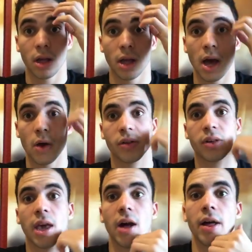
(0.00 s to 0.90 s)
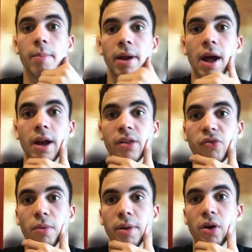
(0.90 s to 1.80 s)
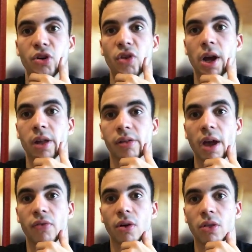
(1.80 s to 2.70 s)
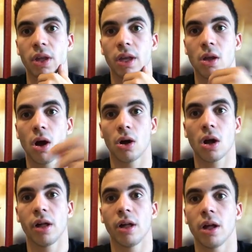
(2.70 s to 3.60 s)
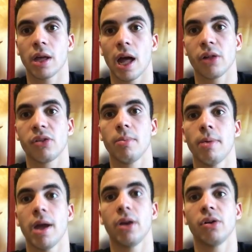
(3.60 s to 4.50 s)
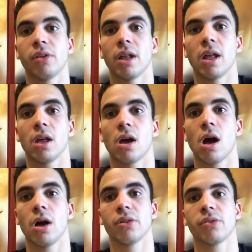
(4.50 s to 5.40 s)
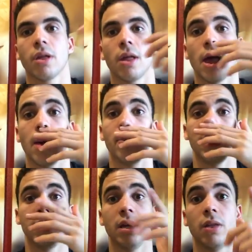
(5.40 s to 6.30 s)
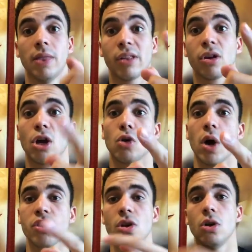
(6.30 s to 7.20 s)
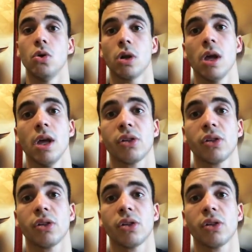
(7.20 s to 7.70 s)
How is kale and bananas for bearded dragons? I've heard they are calcium binders and can cause MBD. That's a good question, Luke.